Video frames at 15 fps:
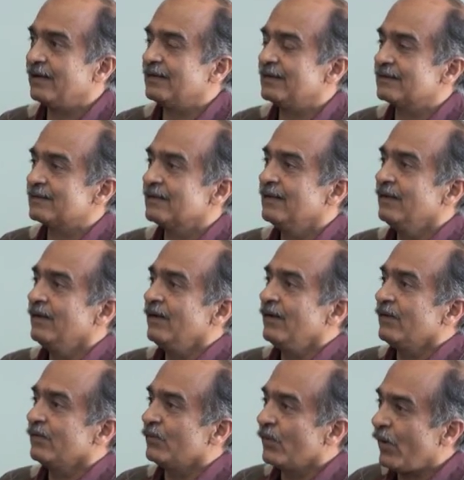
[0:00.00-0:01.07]
It is
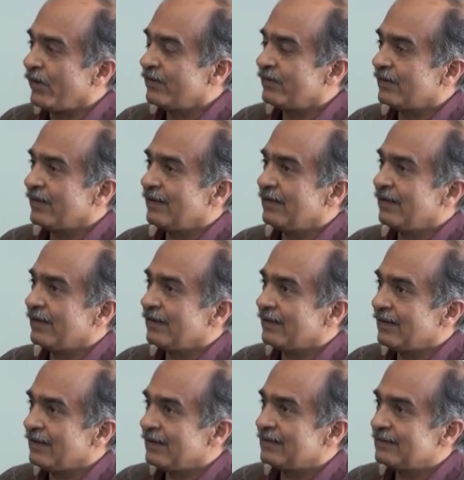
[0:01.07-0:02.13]
not really
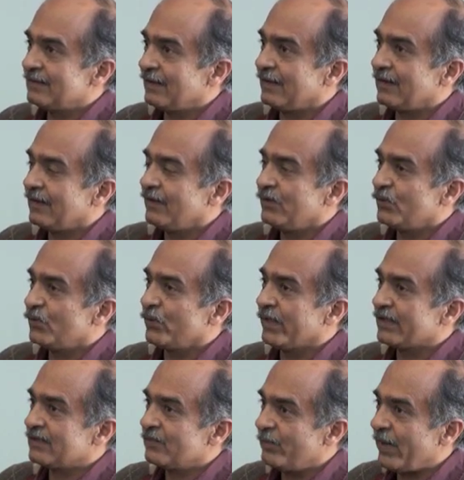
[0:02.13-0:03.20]
realistic to
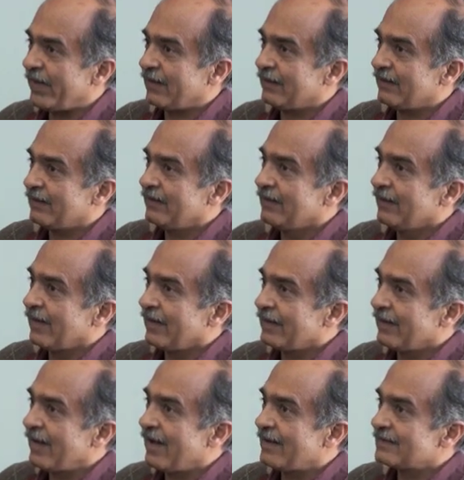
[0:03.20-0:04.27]
expect
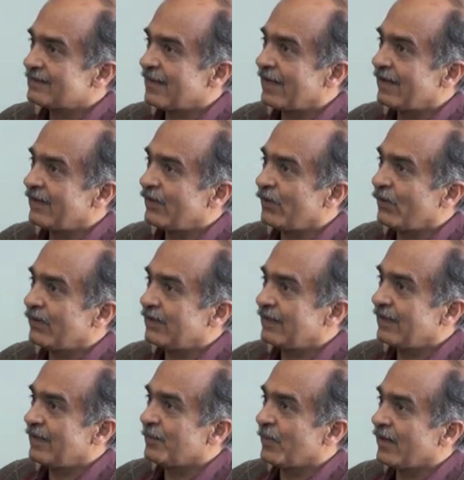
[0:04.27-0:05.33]
Anna Hazare or
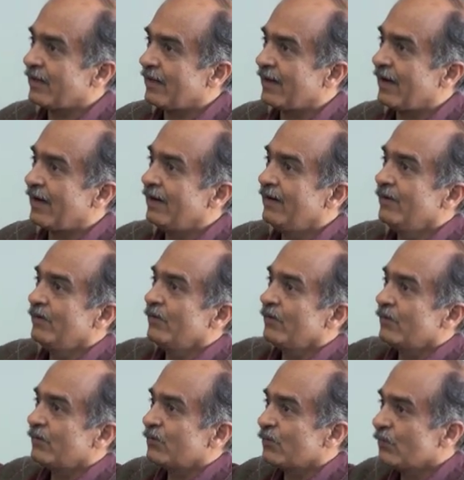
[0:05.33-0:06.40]
Team Anna
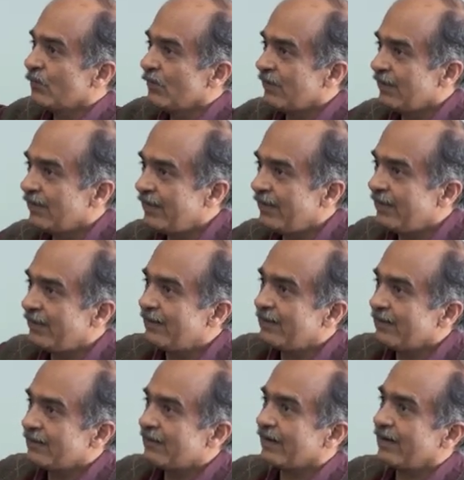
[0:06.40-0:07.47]
to
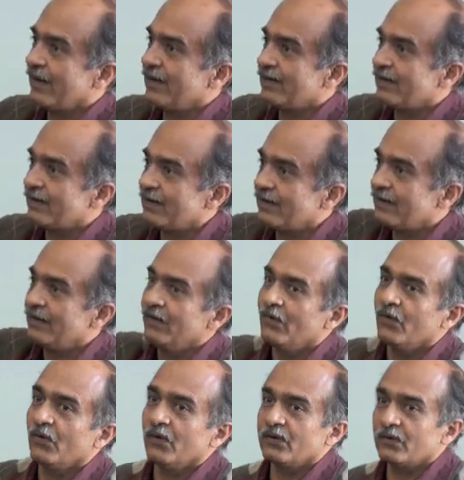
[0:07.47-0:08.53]
lead the country
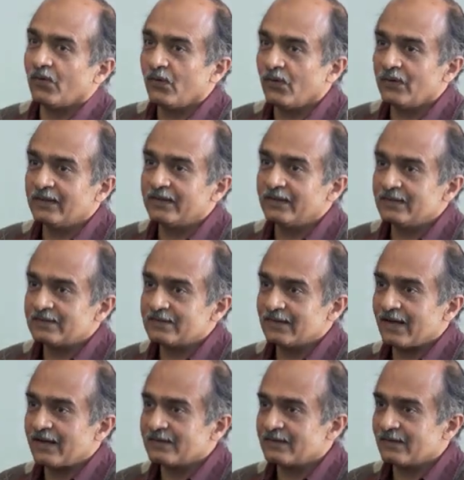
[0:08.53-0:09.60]
on all these
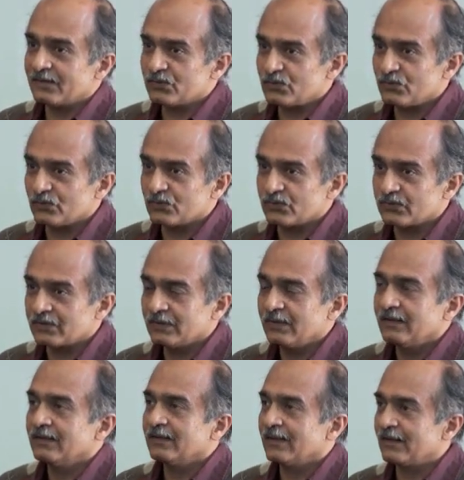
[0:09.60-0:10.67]
larger issues
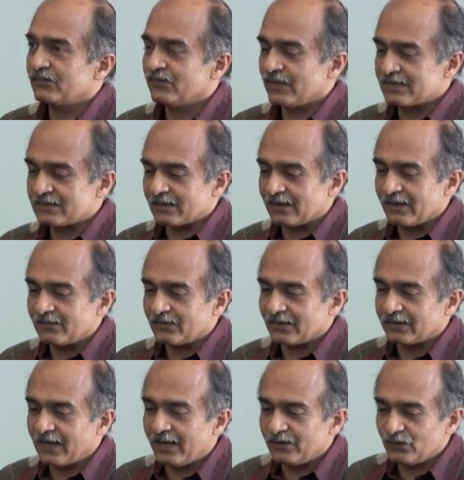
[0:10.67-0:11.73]
that face the
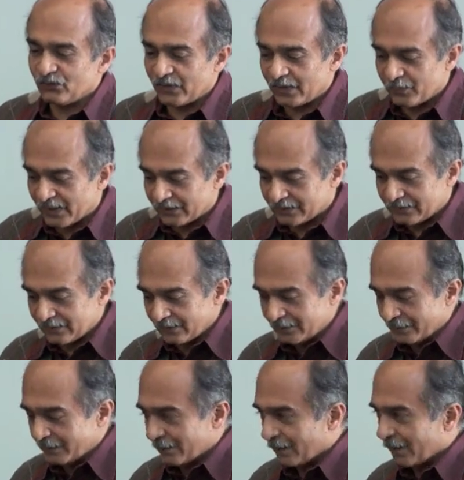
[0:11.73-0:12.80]
country. Thank you very much.